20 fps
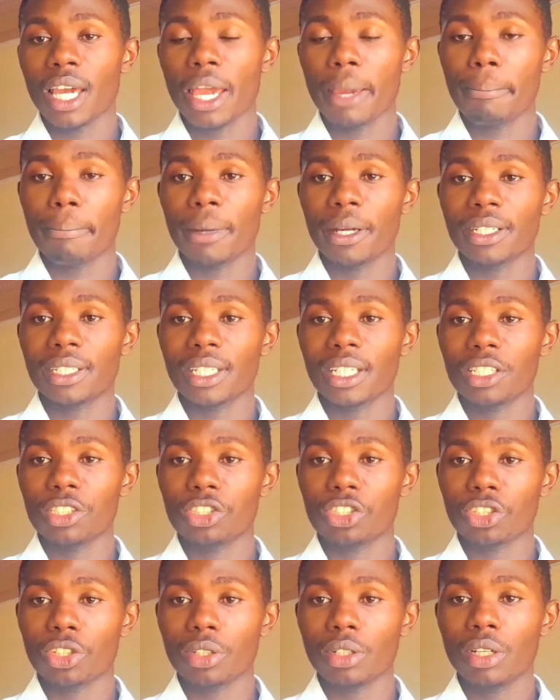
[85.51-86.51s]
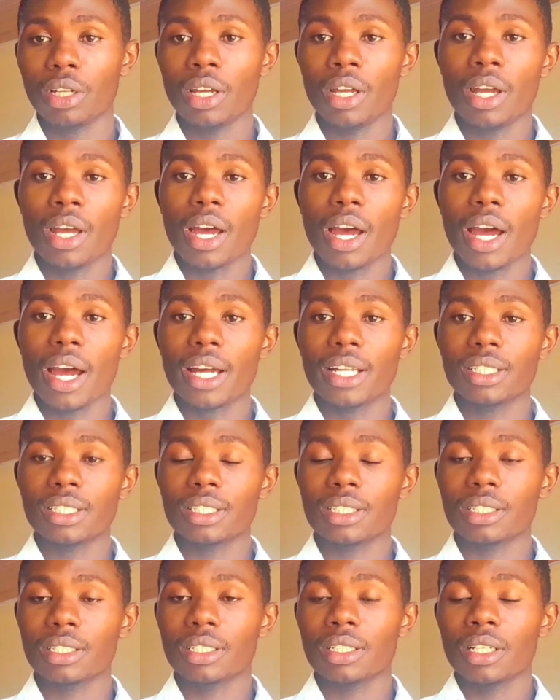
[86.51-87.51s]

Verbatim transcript: hypertension, and